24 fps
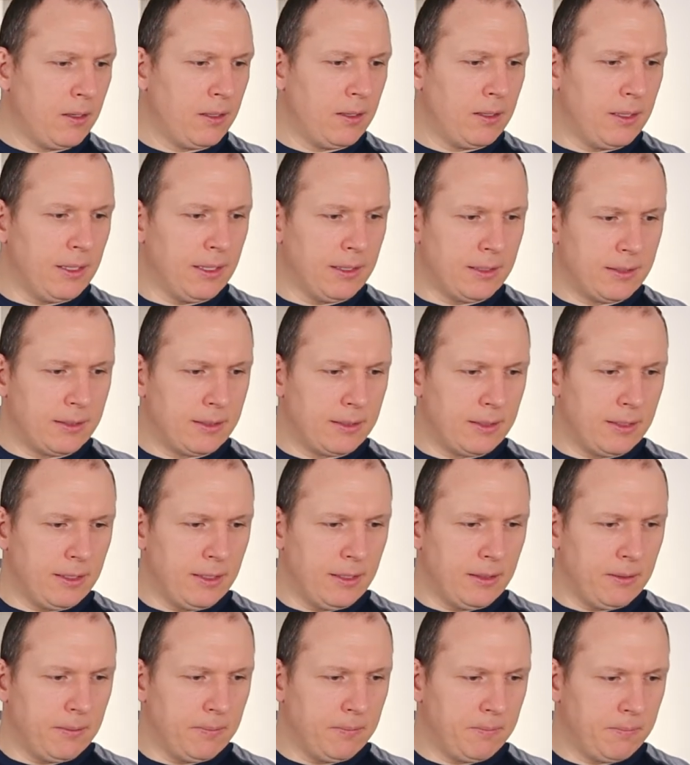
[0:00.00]
Let's
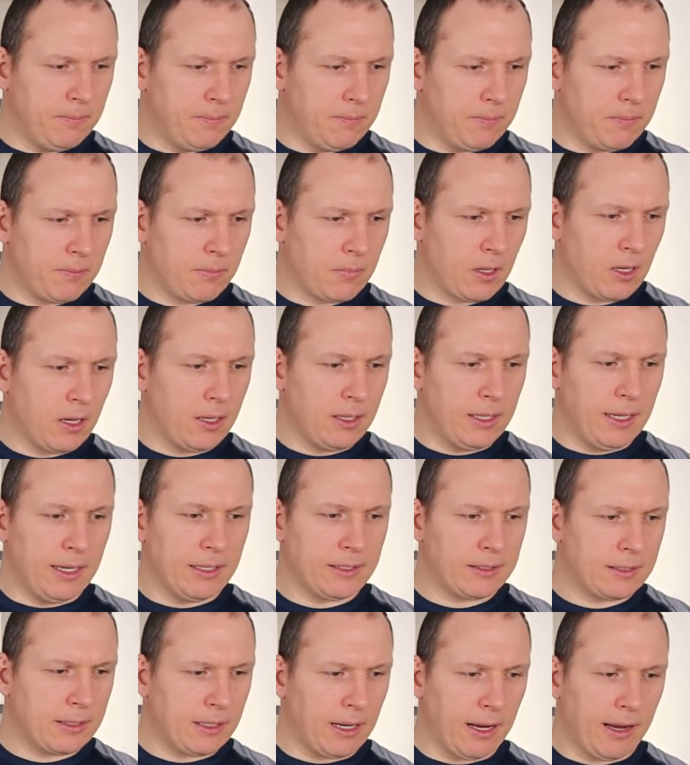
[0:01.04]
see.
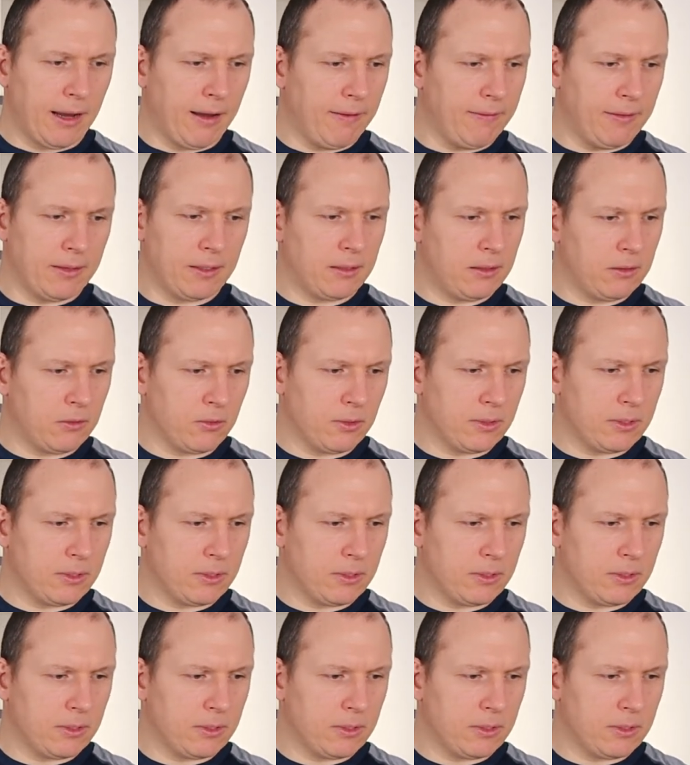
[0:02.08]
Yes, I have it.